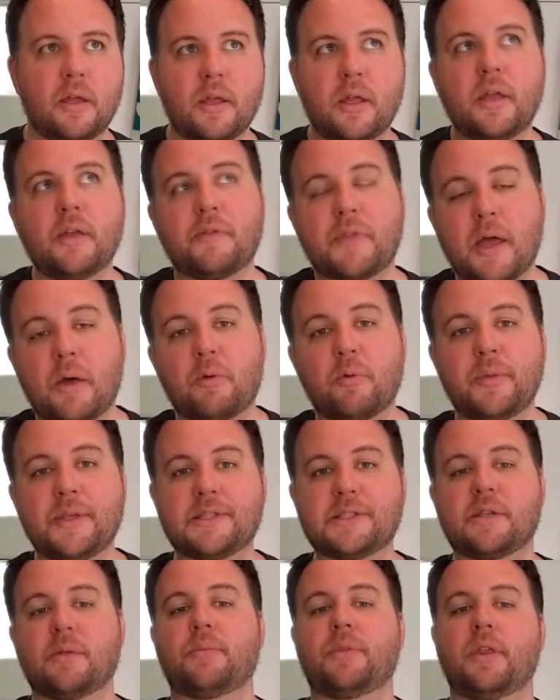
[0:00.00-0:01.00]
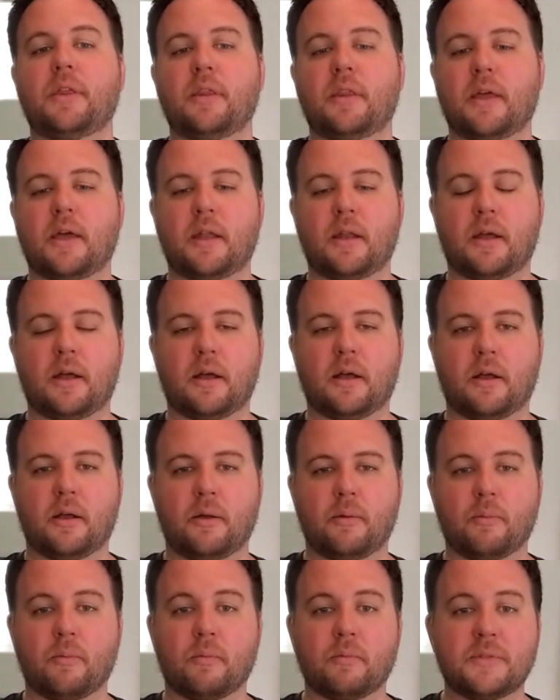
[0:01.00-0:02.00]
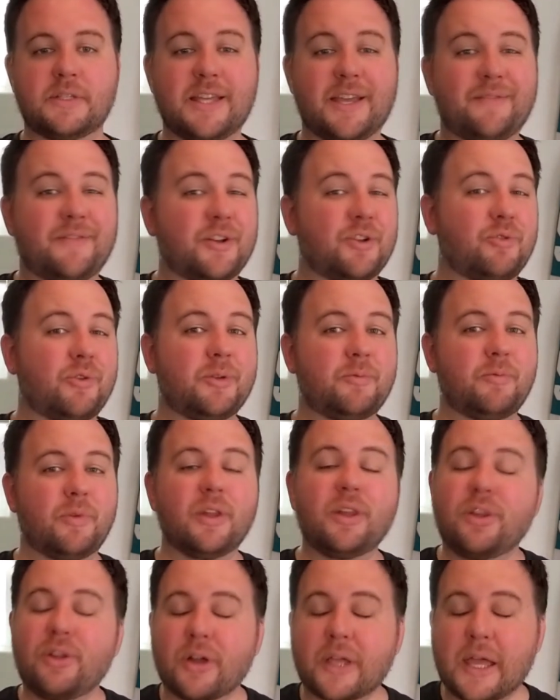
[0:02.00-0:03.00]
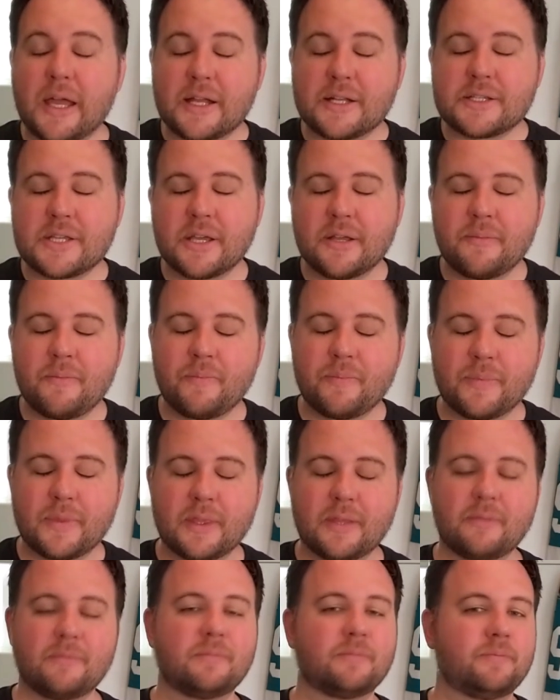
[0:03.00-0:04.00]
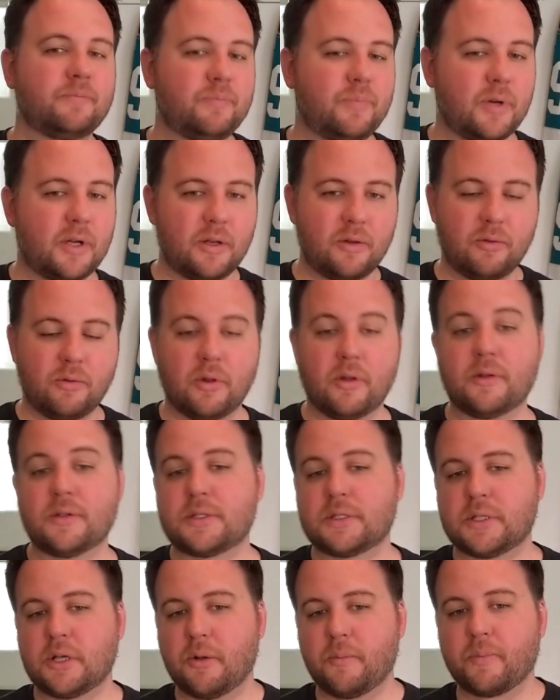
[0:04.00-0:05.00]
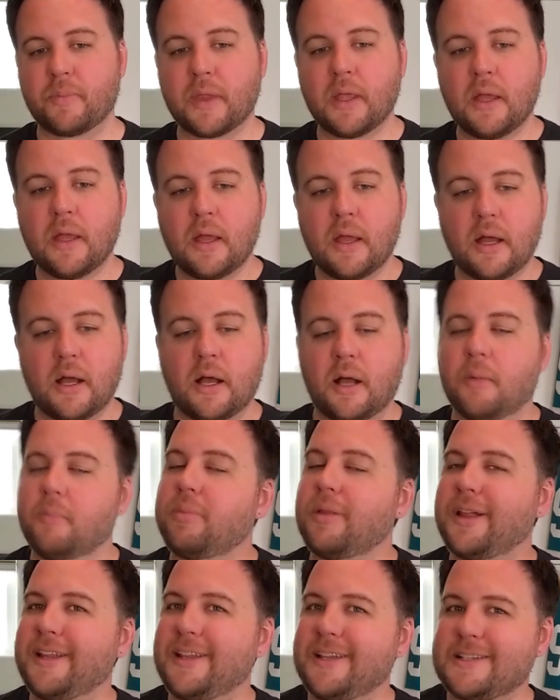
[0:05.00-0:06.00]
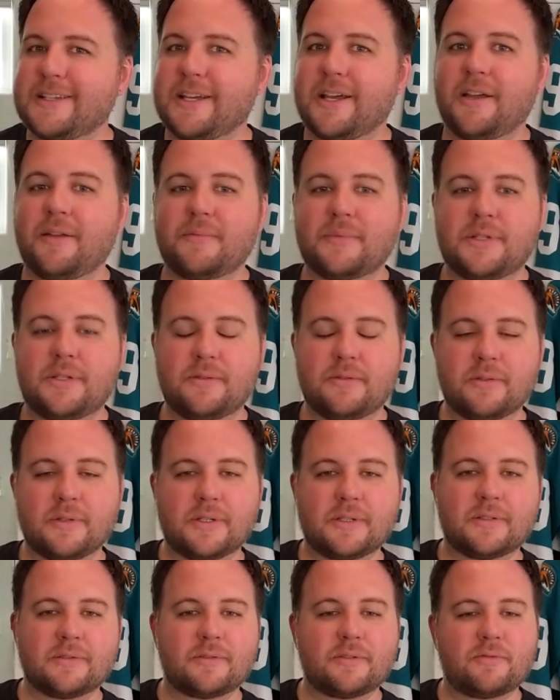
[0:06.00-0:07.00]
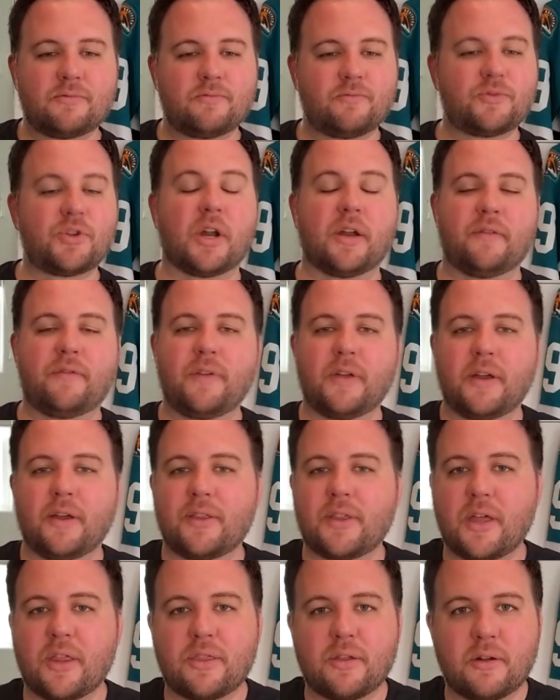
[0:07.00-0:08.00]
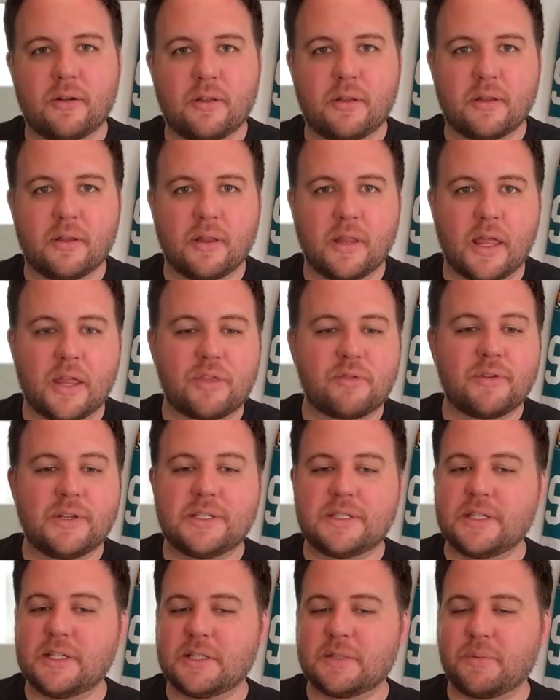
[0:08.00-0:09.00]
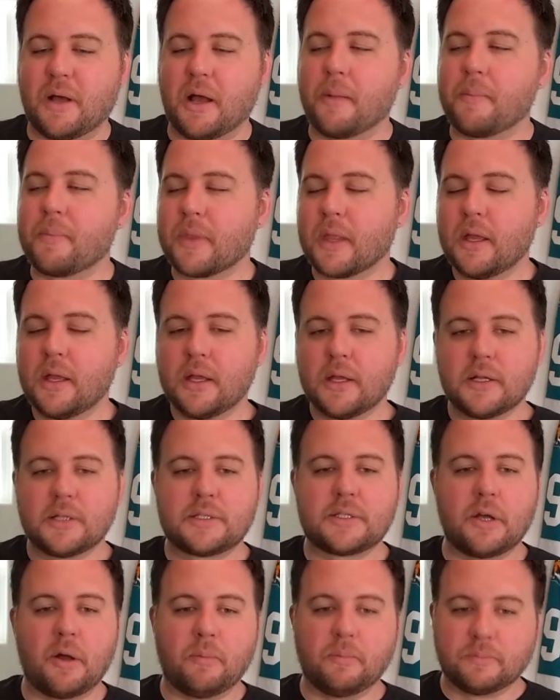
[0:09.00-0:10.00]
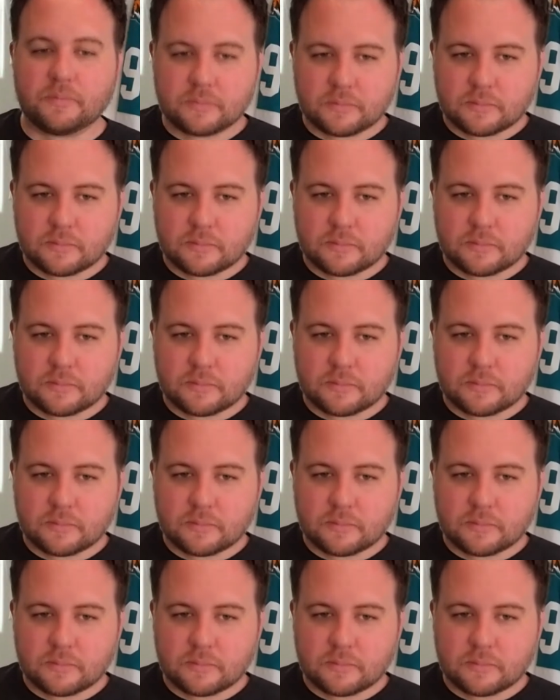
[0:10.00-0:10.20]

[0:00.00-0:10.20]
if that would be something that David Quinn would look at, but who knows? So plenty of time to try to figure out that 3C spot. So